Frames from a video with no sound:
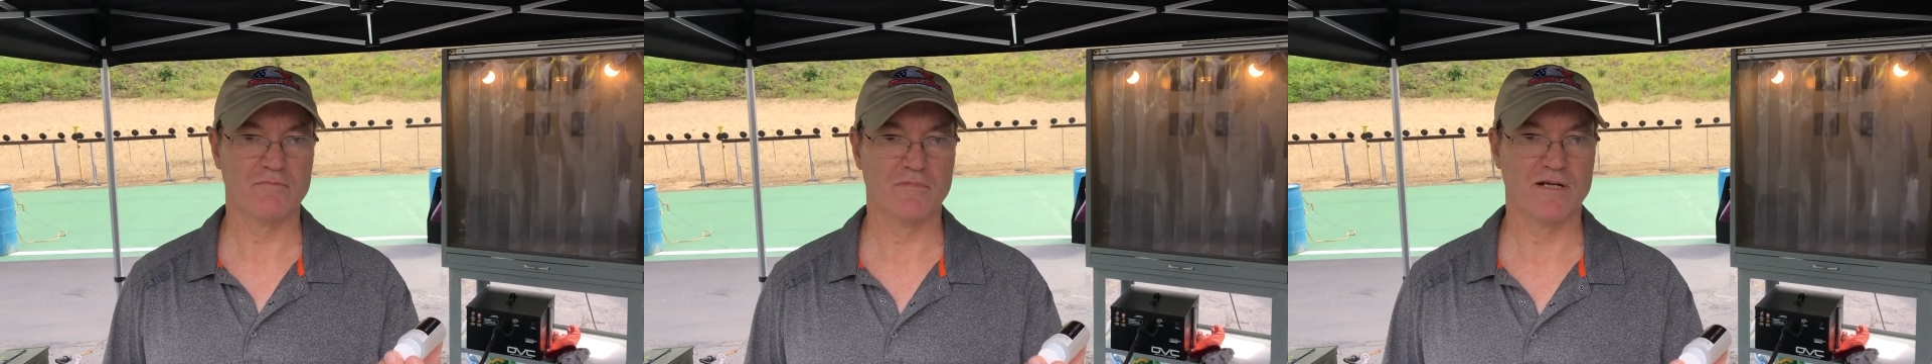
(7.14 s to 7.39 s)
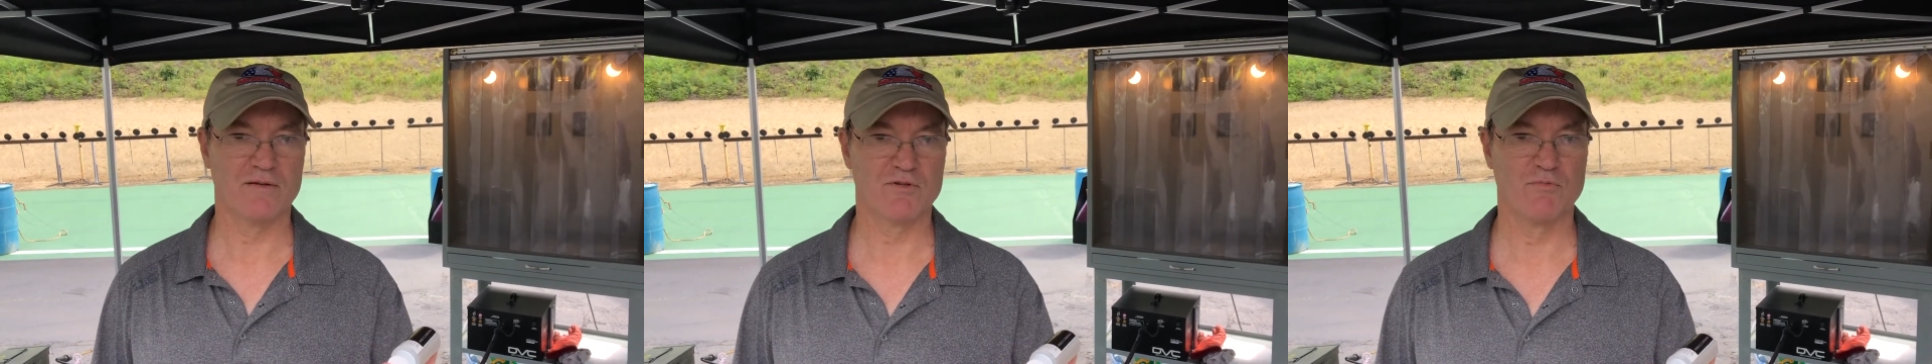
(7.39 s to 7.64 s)

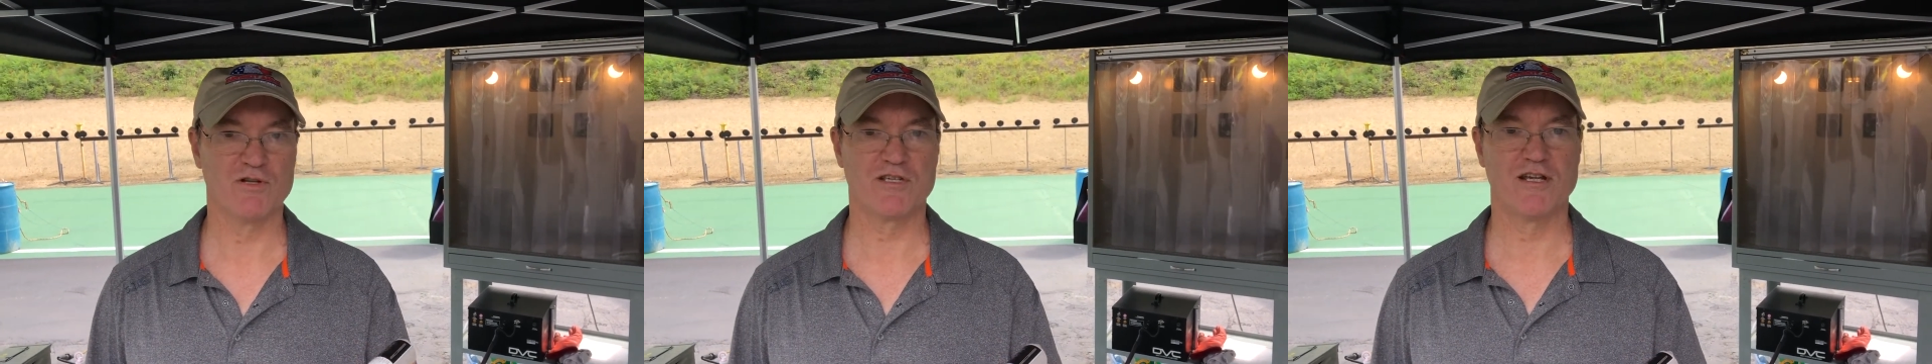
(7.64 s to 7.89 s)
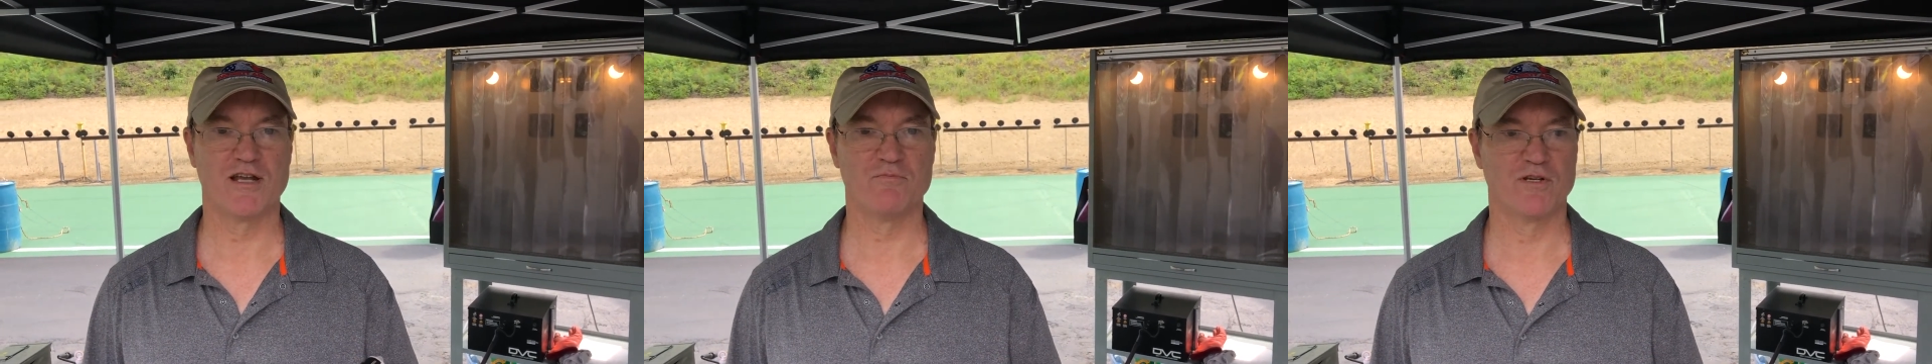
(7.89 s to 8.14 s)
my name is Bill
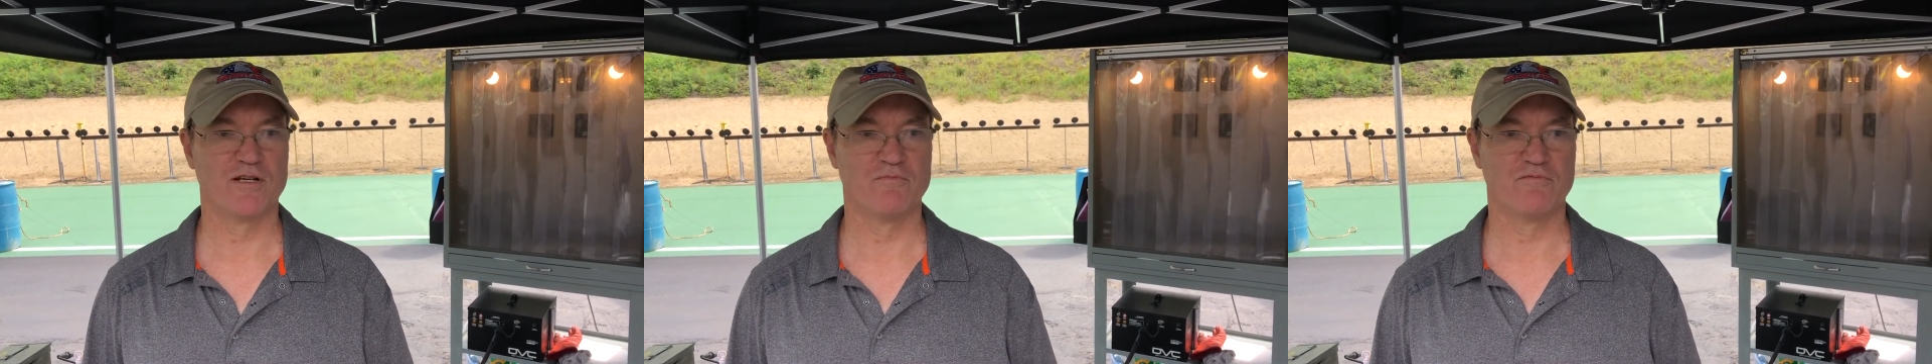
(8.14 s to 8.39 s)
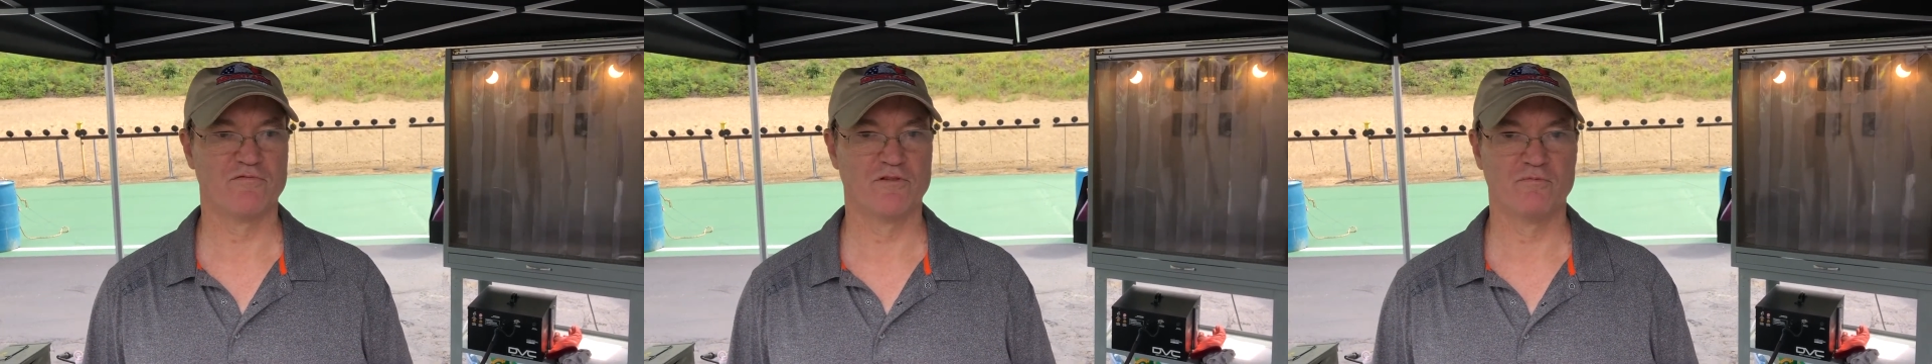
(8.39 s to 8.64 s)
Stedman. I'm
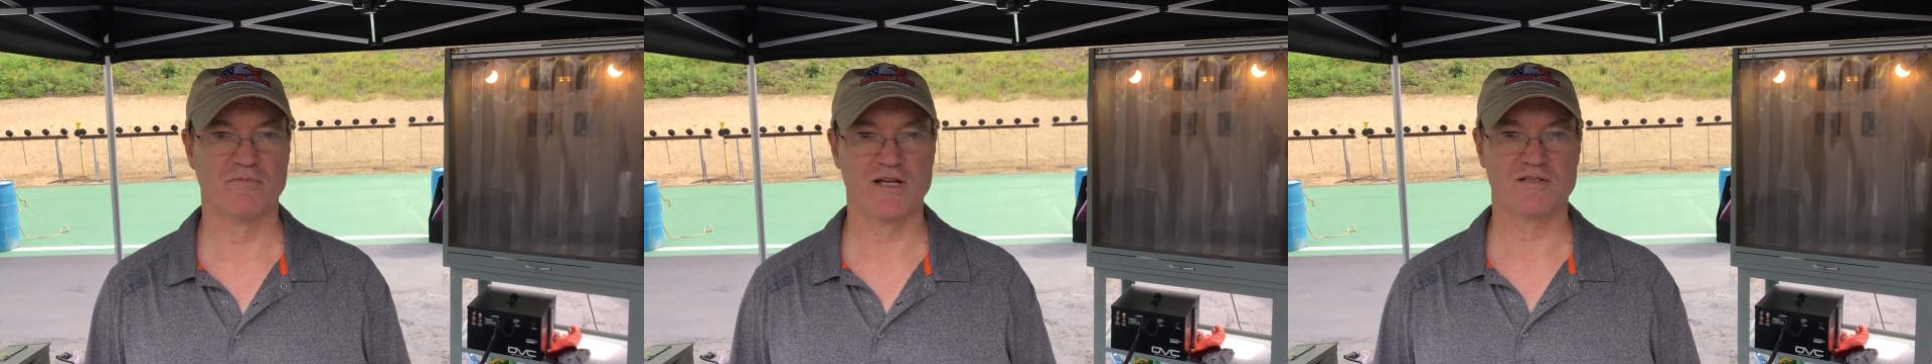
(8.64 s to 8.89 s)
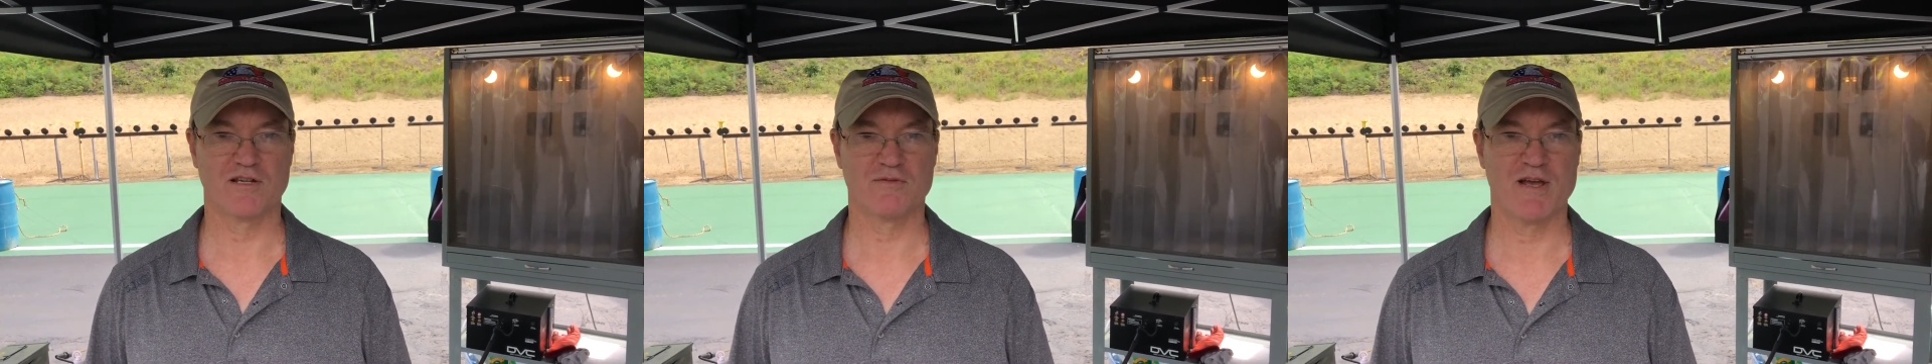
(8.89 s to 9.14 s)
from
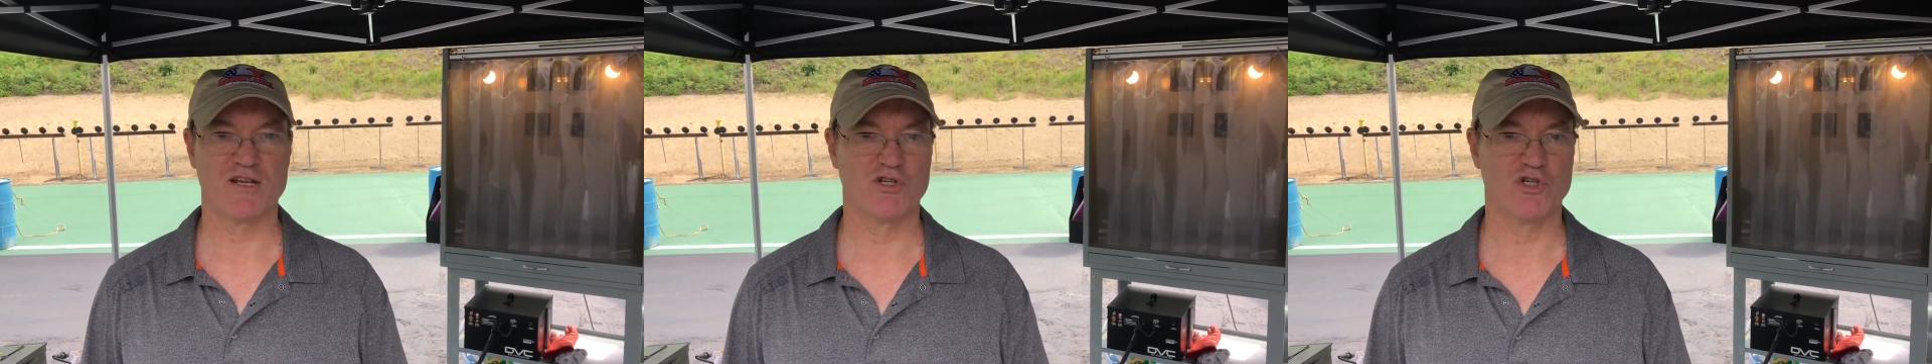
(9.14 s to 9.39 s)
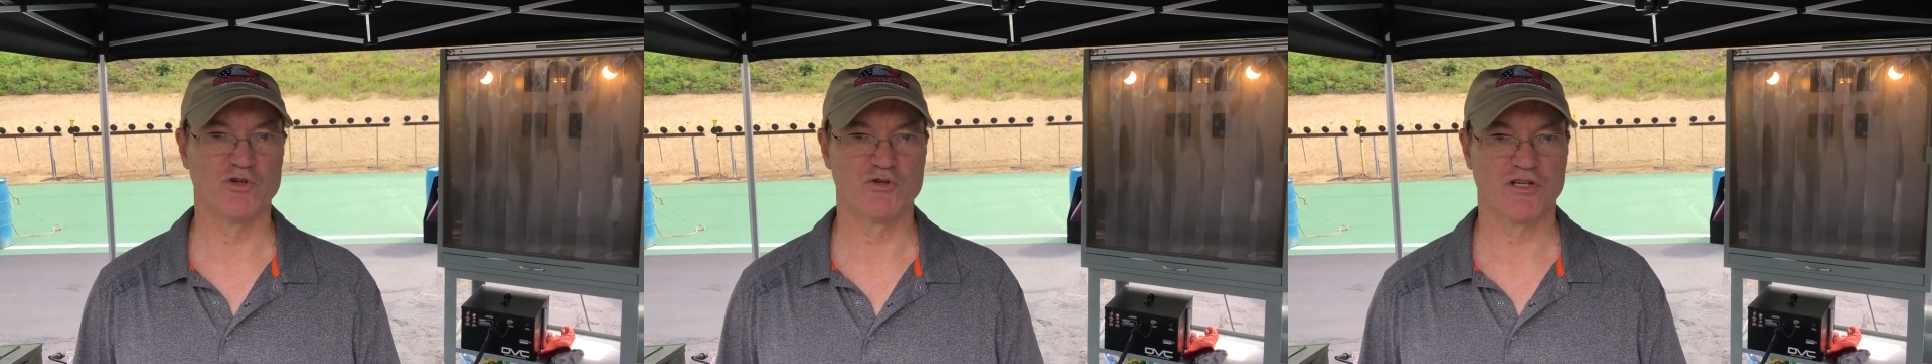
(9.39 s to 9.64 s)
Essex,
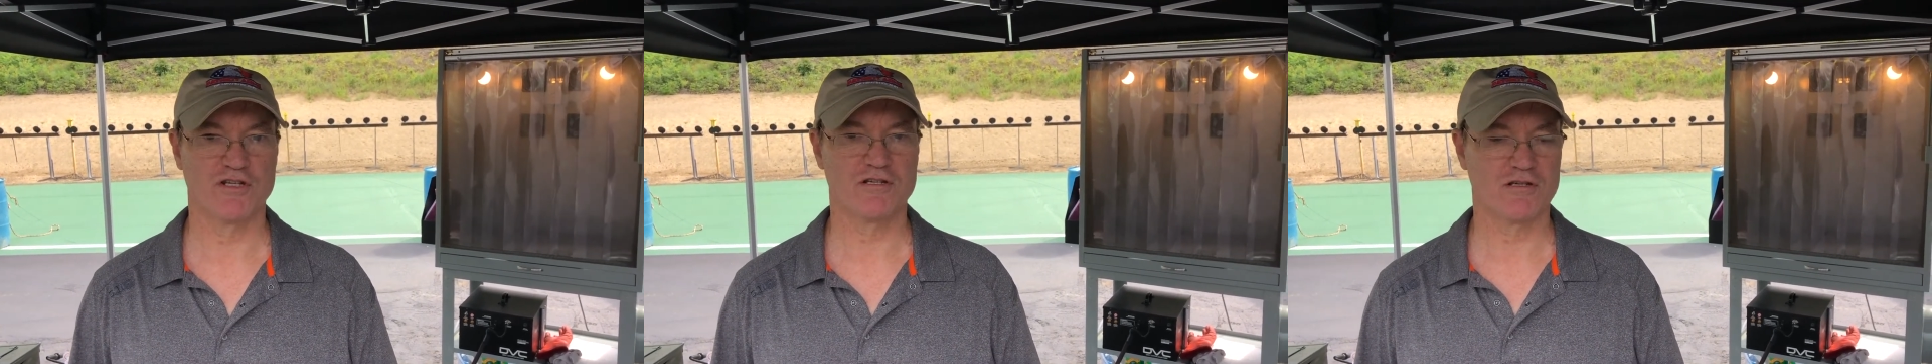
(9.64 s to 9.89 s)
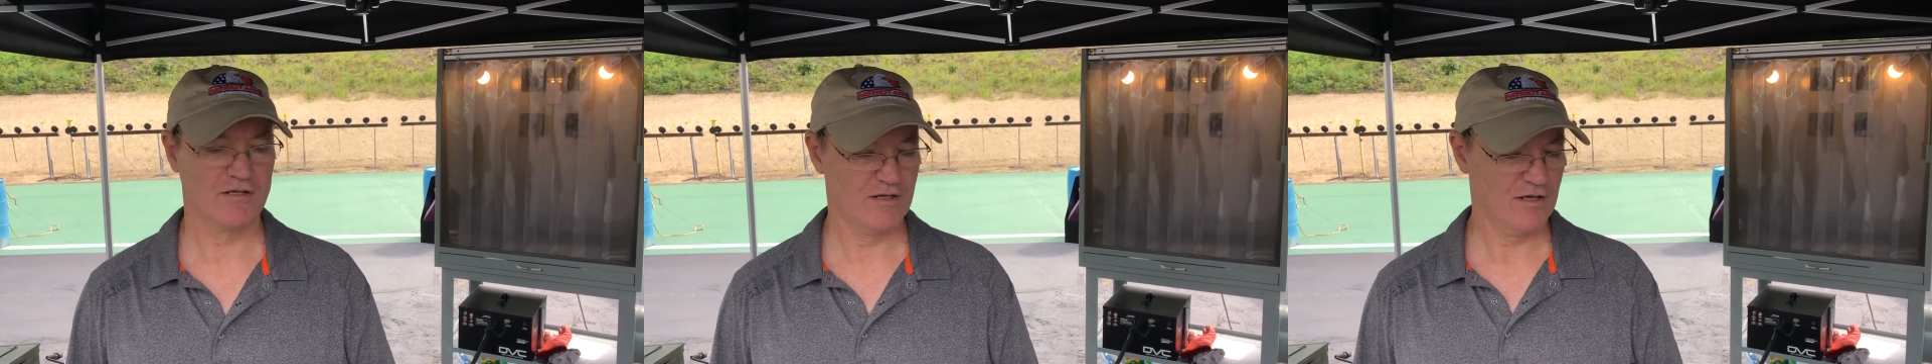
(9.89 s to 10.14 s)
Massachusetts,